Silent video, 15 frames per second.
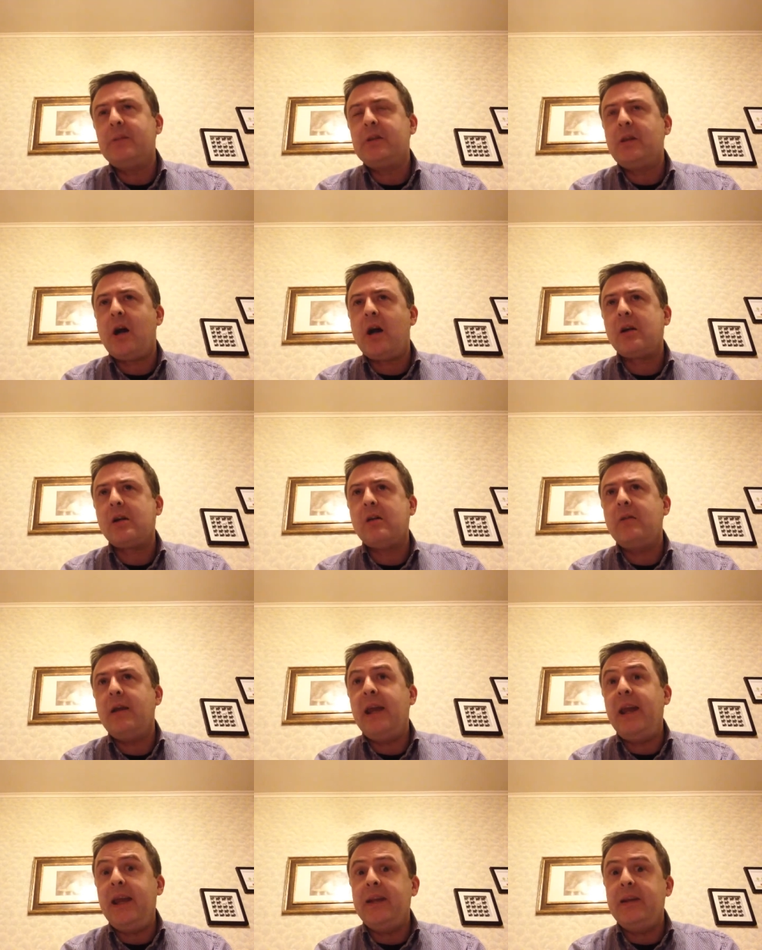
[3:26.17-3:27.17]
cargo
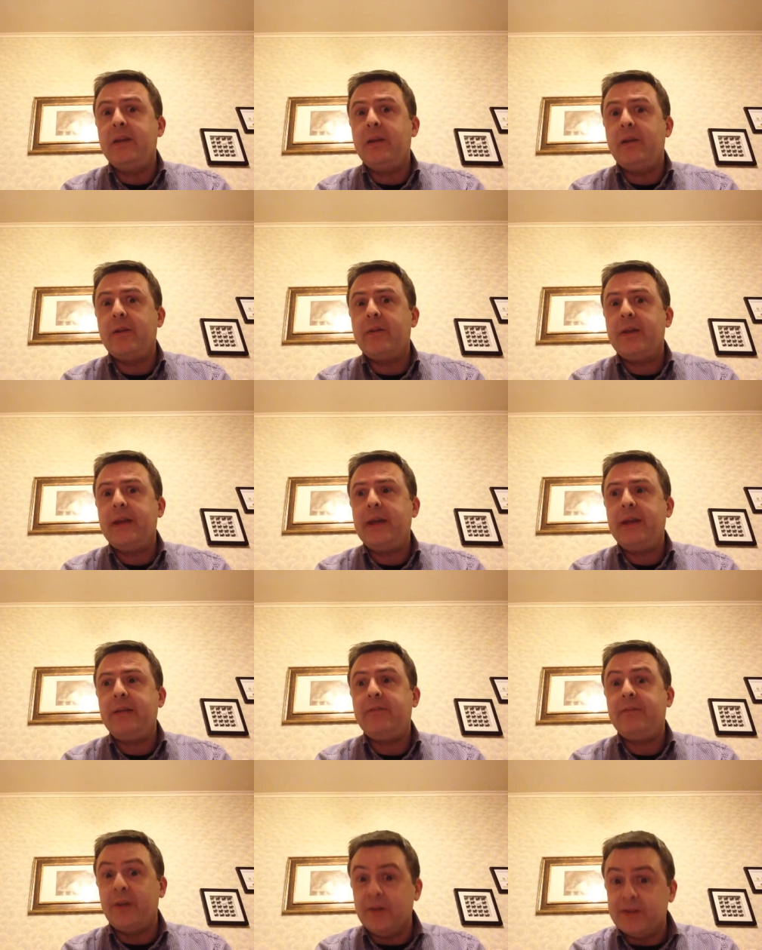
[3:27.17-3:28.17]
in the
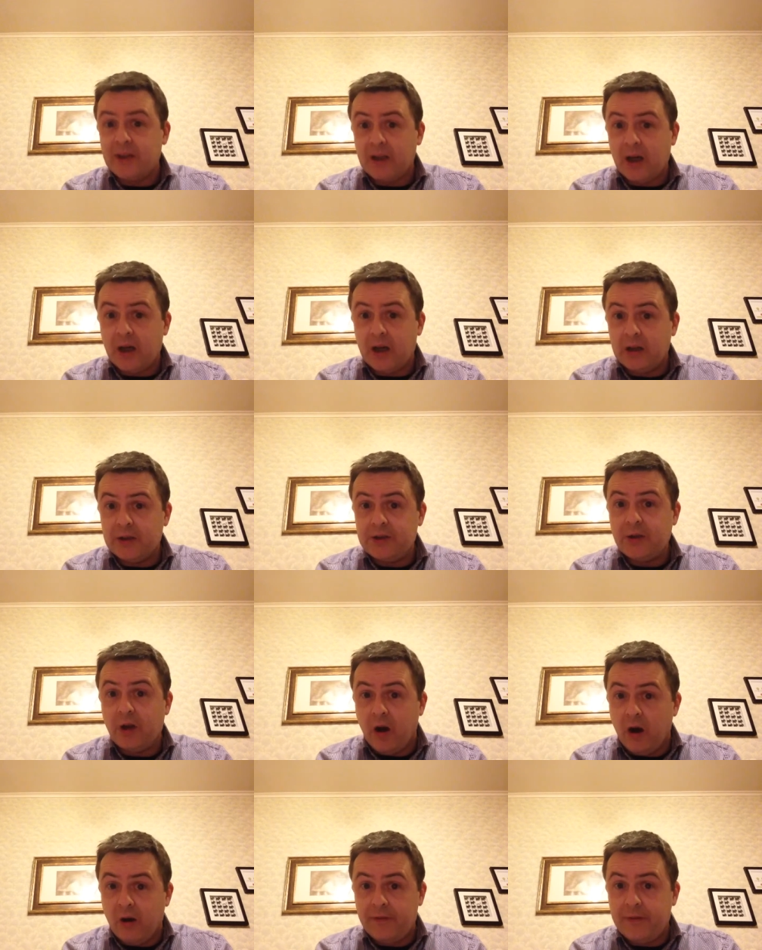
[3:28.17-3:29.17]
fuselage
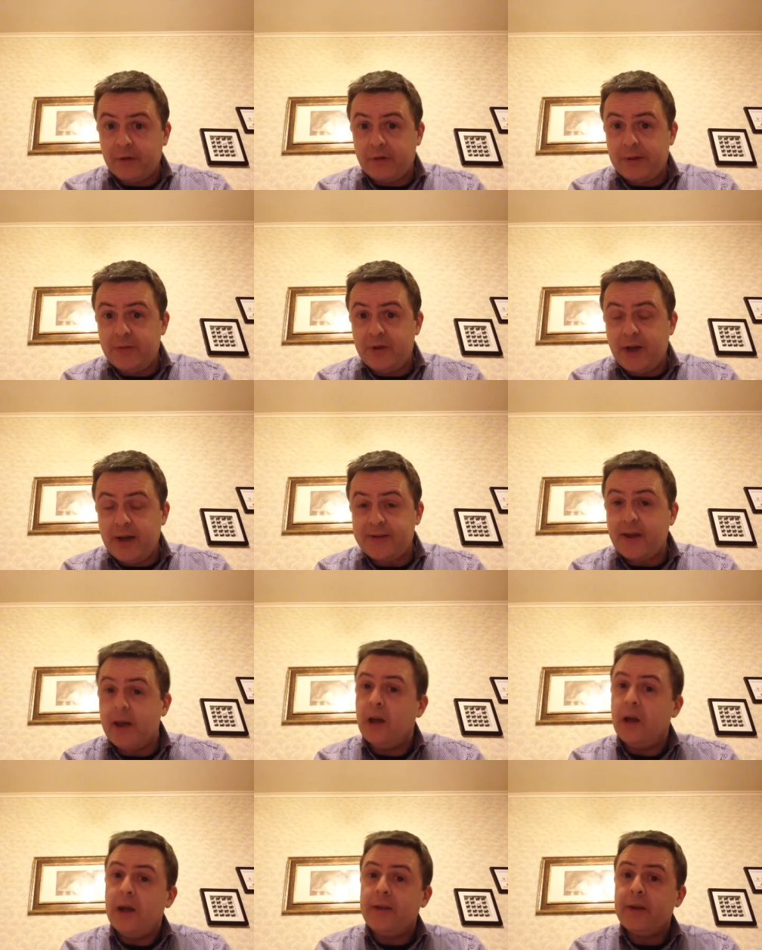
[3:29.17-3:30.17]
of the Dream Chaser,
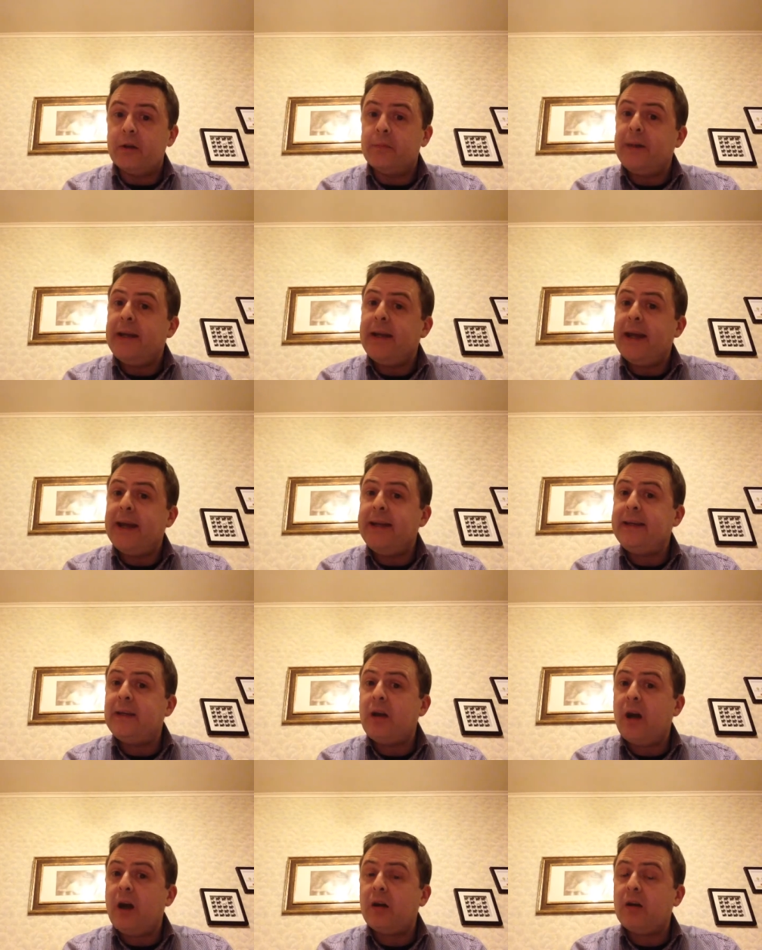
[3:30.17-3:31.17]
there would be a
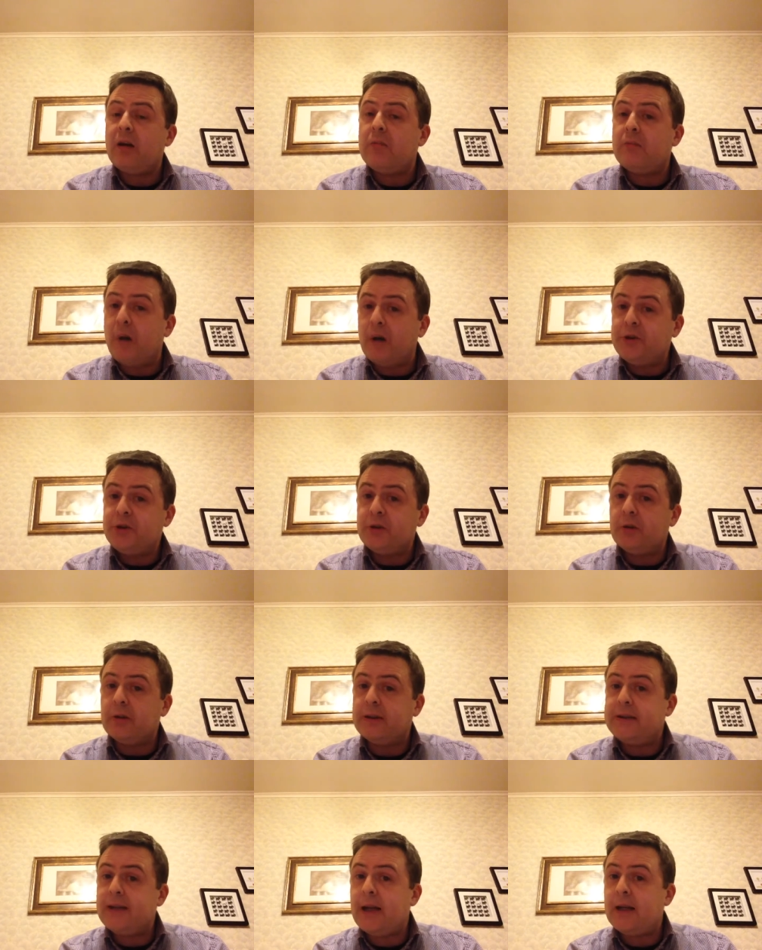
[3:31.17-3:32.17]
cargo
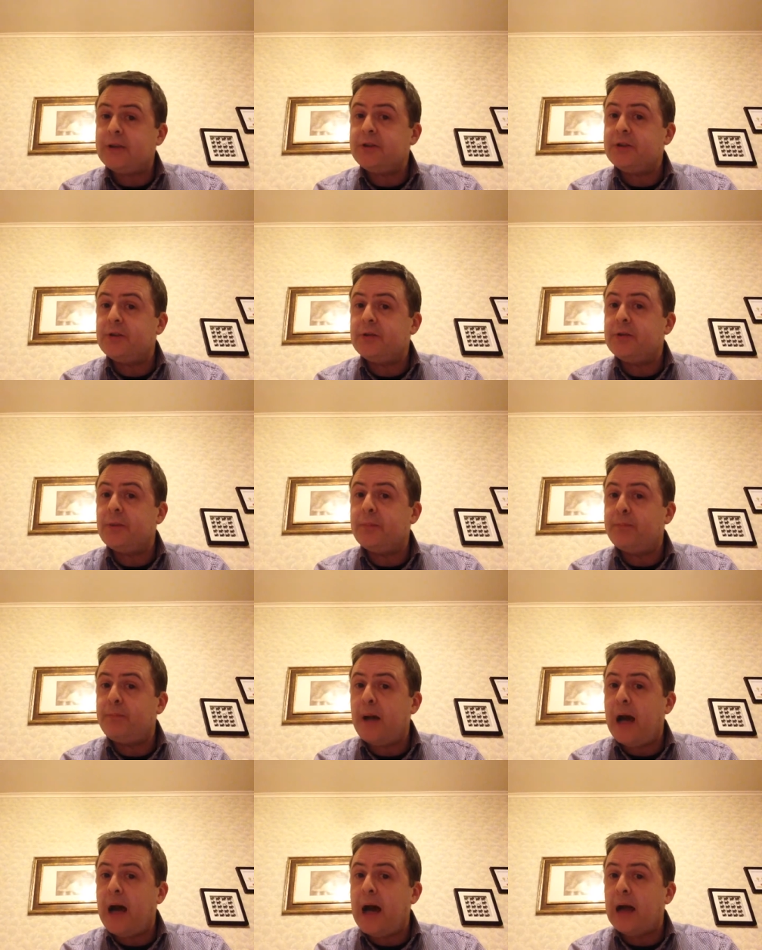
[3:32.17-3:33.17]
module attached to the
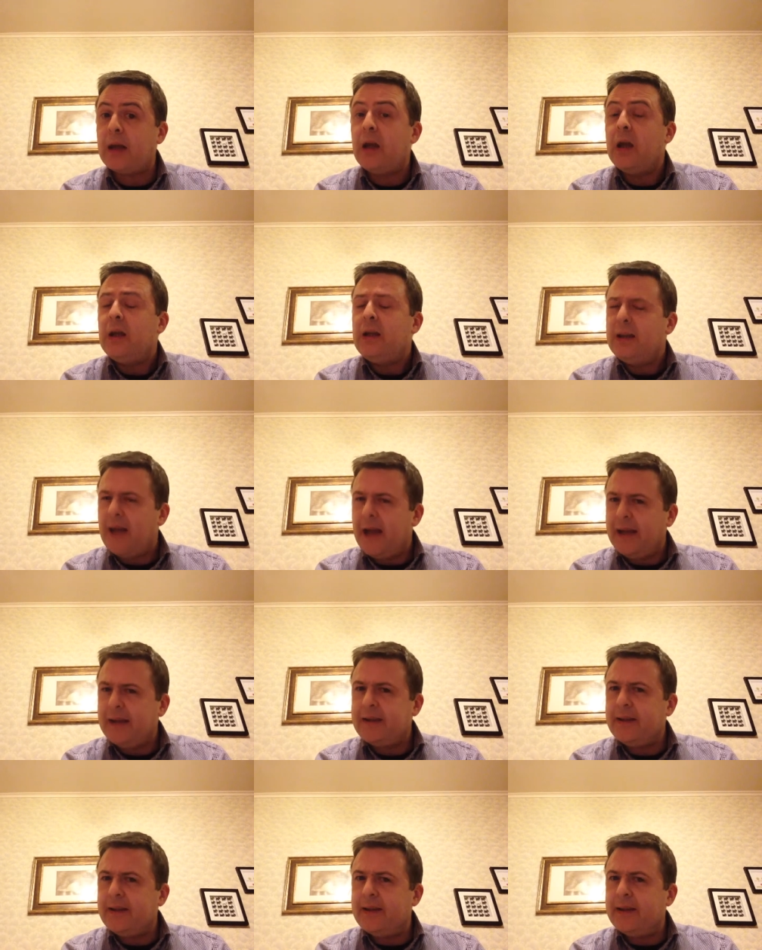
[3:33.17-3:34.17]
back,
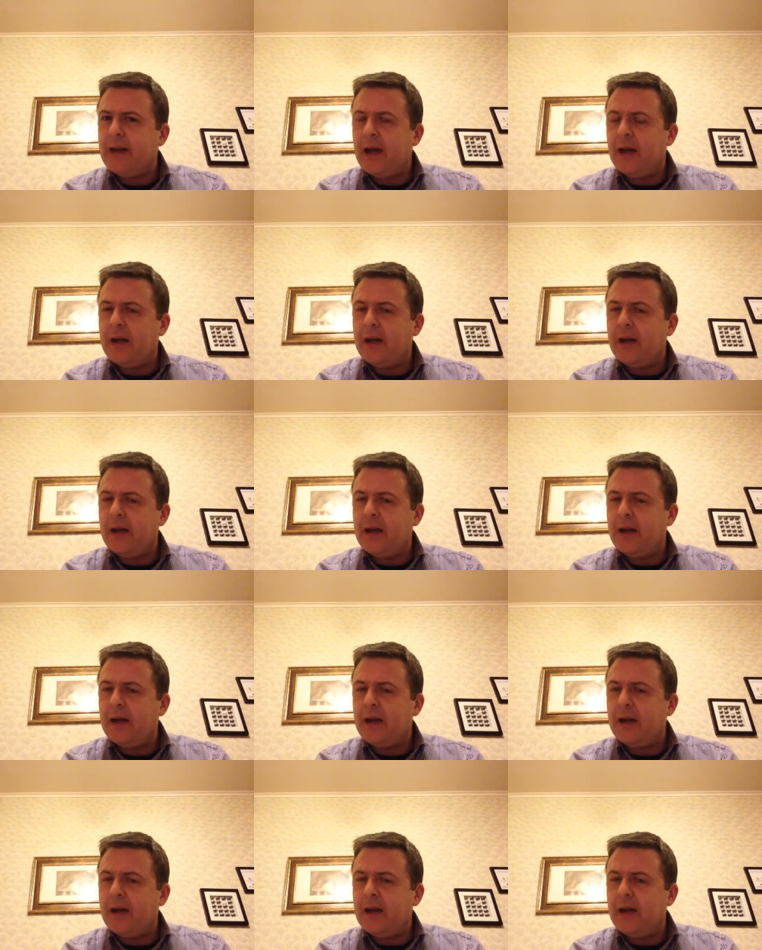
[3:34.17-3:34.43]
like the